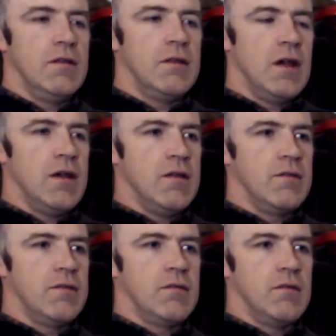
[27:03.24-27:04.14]

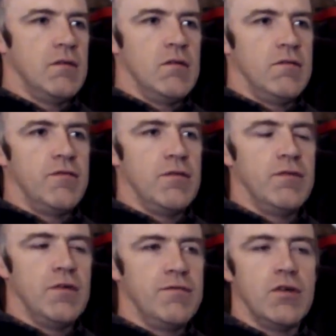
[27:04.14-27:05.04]
has
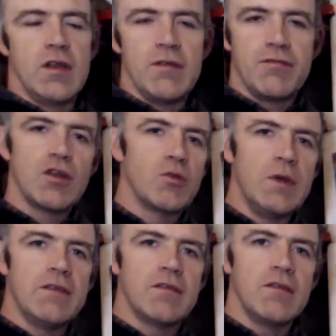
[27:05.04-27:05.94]
for different
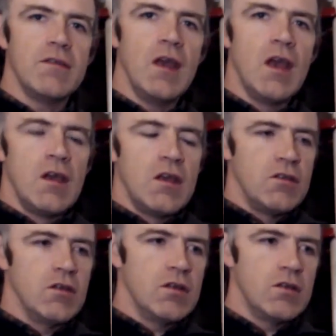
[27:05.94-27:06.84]
reasons
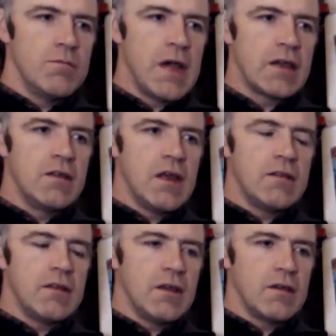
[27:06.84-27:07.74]
the
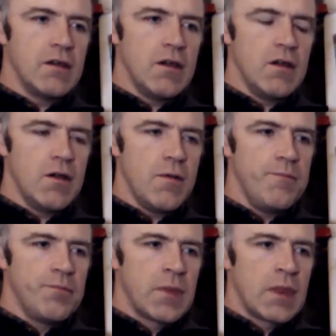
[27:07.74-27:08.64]
magnetic
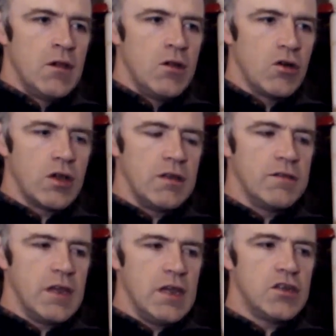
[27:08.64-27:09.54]

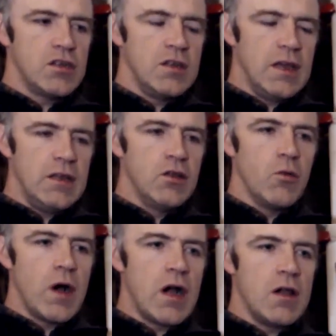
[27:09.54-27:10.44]
orientation in the
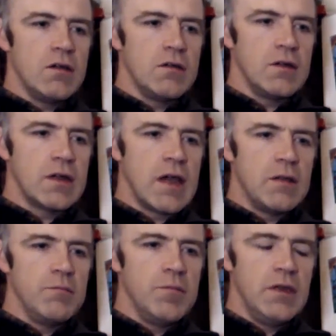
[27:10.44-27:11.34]
wire
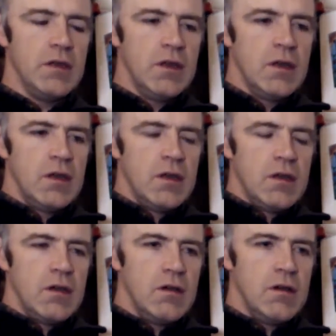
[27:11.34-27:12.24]
can be
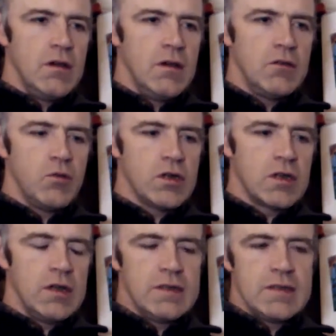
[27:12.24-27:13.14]

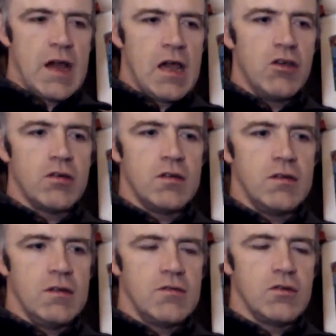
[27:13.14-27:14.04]
it's
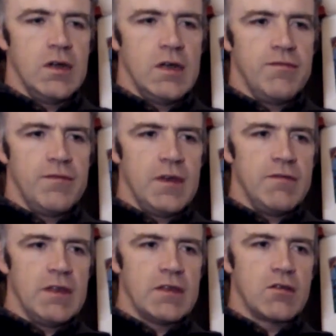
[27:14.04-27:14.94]
iron. So if it